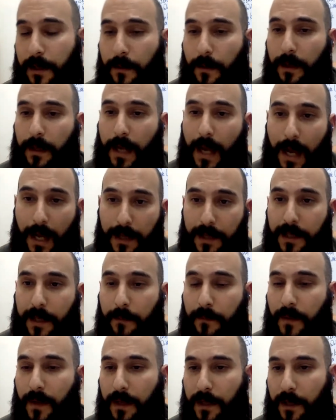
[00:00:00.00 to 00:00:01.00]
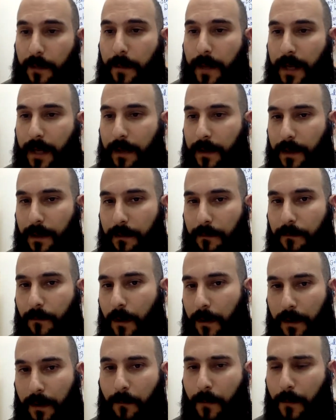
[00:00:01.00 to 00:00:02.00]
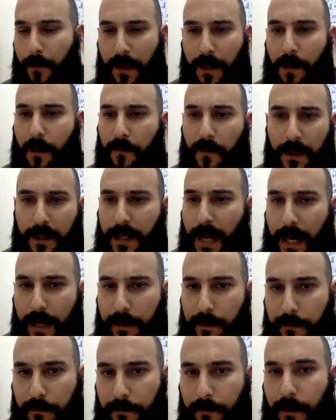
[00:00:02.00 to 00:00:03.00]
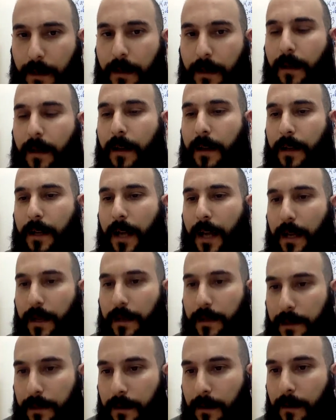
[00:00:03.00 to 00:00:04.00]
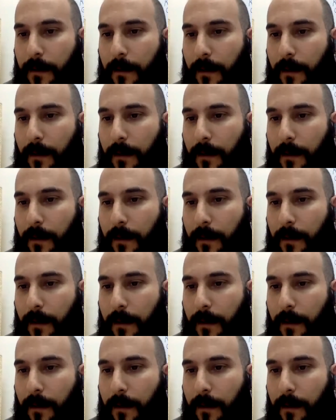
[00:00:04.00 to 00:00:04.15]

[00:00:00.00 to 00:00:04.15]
You can add something to make it the what we call the dative case.